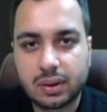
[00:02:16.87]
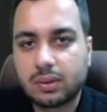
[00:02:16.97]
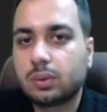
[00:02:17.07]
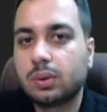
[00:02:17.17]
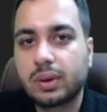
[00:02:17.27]
Okay,
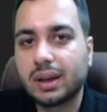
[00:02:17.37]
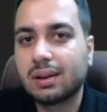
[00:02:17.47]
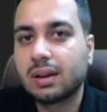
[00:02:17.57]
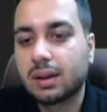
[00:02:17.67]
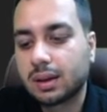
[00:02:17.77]
so you
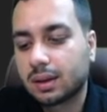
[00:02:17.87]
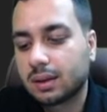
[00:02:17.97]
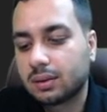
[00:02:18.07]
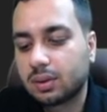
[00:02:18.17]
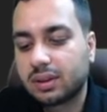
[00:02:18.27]
can,
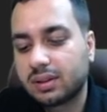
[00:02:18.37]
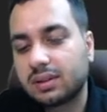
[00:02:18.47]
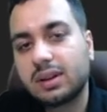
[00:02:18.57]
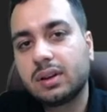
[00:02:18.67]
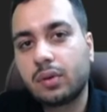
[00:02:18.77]
so this
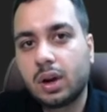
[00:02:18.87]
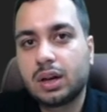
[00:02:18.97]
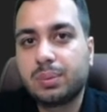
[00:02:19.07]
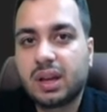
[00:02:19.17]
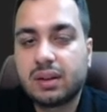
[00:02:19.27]
is the
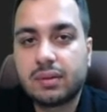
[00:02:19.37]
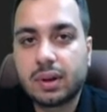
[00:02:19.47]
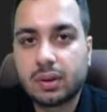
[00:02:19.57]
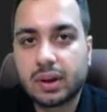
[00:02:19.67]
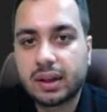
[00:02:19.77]
default
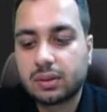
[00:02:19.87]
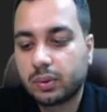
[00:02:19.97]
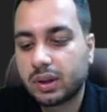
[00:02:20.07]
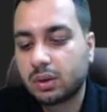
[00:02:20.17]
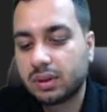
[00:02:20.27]
behavior. Okay, so
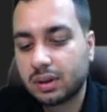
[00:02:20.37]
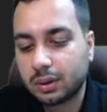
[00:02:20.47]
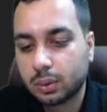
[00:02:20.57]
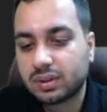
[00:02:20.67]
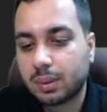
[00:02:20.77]
when you will
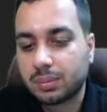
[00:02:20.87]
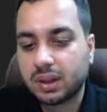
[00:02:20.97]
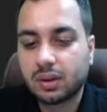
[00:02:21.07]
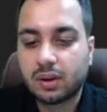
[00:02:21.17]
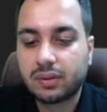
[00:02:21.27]
do
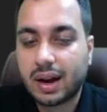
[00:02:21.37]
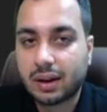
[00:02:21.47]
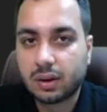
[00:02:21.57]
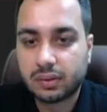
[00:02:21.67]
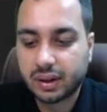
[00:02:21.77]
something of
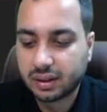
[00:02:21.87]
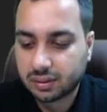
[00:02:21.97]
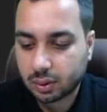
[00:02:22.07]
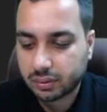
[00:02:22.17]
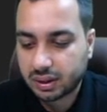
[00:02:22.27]
and of
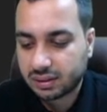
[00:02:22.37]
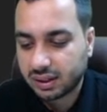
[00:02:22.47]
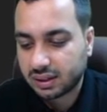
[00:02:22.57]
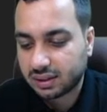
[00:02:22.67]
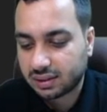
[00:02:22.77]
x, you will
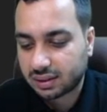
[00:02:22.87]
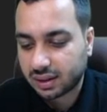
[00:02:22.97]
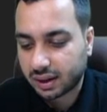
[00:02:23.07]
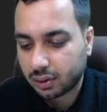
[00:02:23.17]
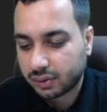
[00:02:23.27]
see this
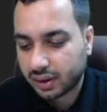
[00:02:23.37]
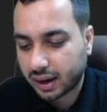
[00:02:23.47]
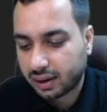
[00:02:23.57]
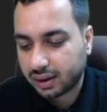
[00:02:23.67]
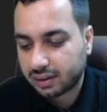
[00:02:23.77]
kind of a
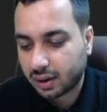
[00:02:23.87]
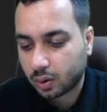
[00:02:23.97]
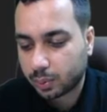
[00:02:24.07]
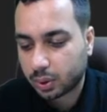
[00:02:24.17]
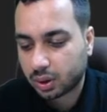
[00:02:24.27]
address
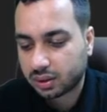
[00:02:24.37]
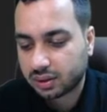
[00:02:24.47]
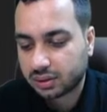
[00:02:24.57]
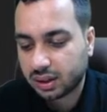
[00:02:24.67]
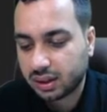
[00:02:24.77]
output on the
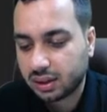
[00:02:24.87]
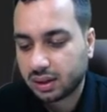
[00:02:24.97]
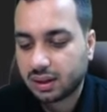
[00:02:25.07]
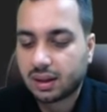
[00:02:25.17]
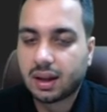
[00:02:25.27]
screen,
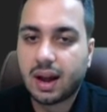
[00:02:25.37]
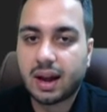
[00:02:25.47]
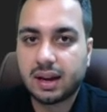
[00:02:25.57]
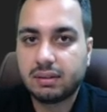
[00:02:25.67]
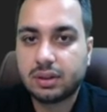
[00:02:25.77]

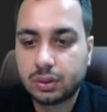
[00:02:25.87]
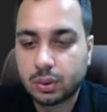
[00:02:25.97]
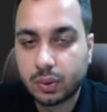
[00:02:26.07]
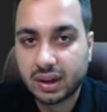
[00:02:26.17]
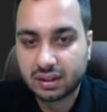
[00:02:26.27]
and I will show
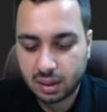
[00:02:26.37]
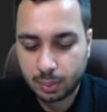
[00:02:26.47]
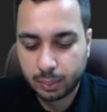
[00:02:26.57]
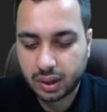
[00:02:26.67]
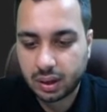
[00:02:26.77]
you one
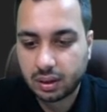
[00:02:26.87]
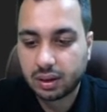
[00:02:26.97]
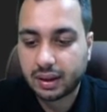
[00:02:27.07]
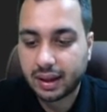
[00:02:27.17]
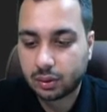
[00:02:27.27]
example
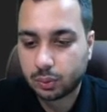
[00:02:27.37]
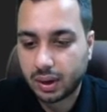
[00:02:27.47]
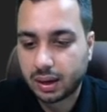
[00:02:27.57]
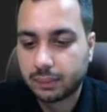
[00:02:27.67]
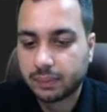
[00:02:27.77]
as well.